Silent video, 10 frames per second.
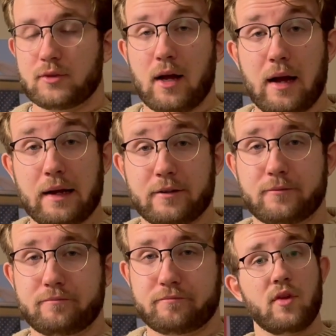Hot.
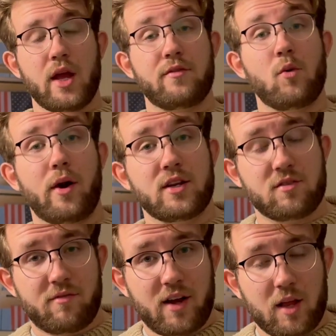If you want to
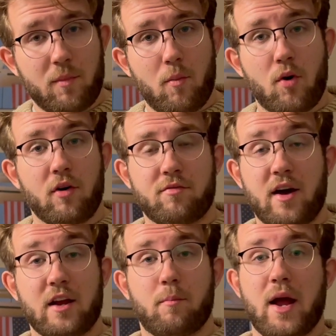develop a more
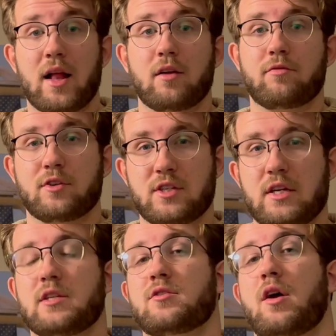refined palate for
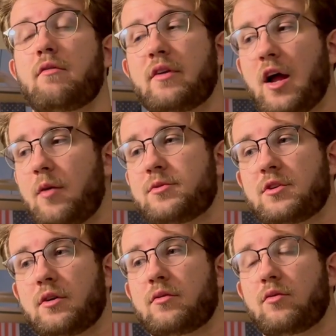teas, it often helps
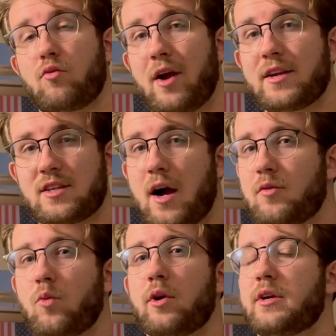to write
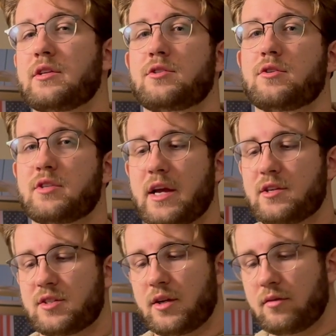down what it is you're
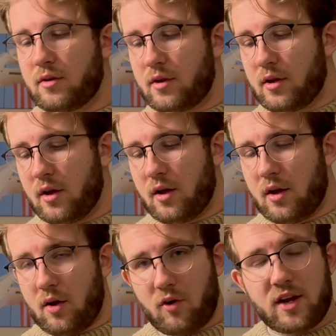tasting.
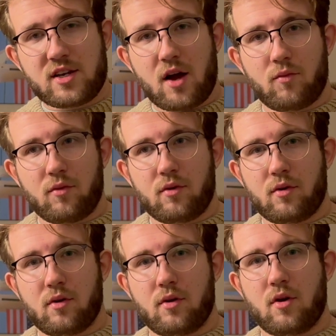Write down
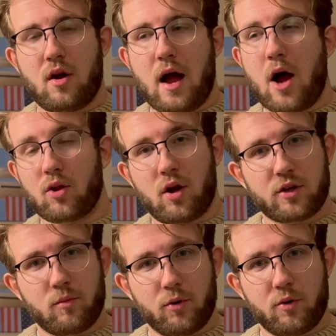how long
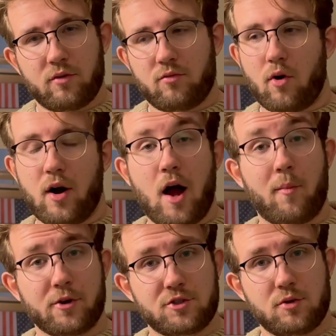you brewed it for, how
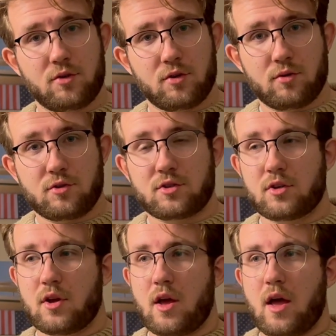much you used,
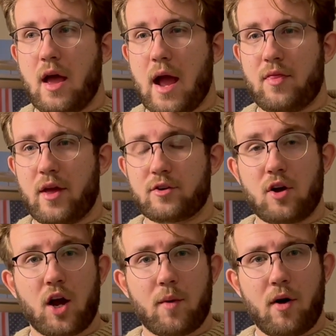and then
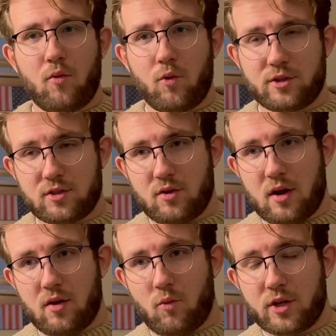talk about
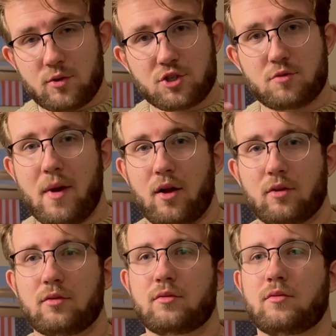what you smell,
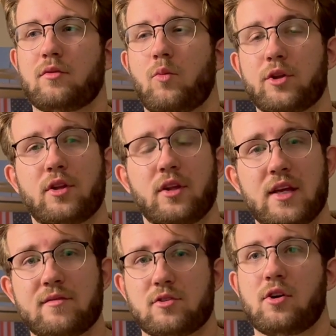what the
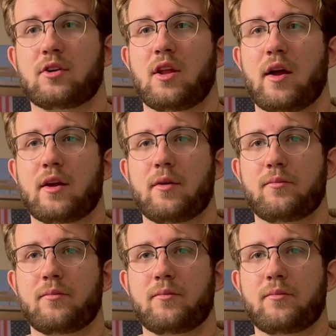leaves look like.